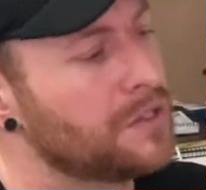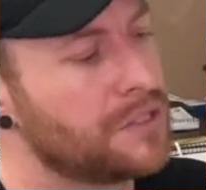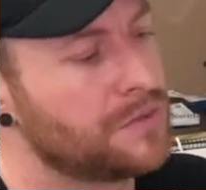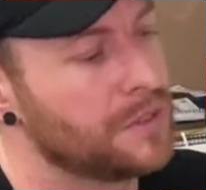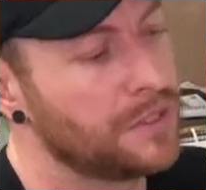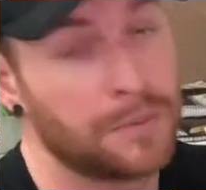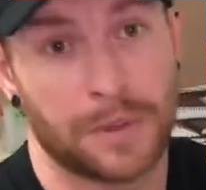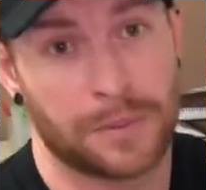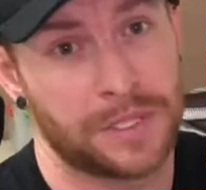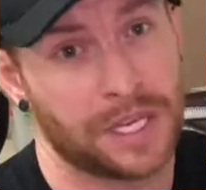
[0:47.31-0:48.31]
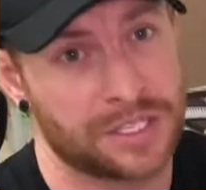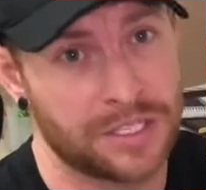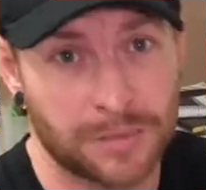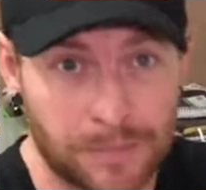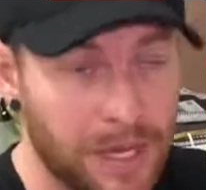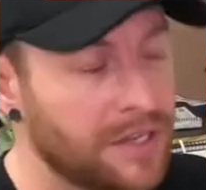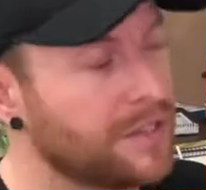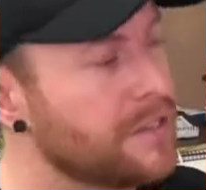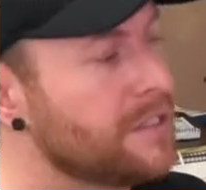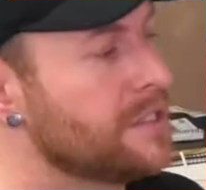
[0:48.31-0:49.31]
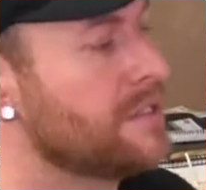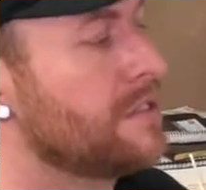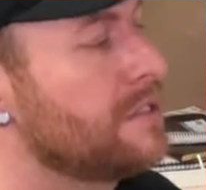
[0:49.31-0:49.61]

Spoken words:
just for a little bit of protection, depending on the distance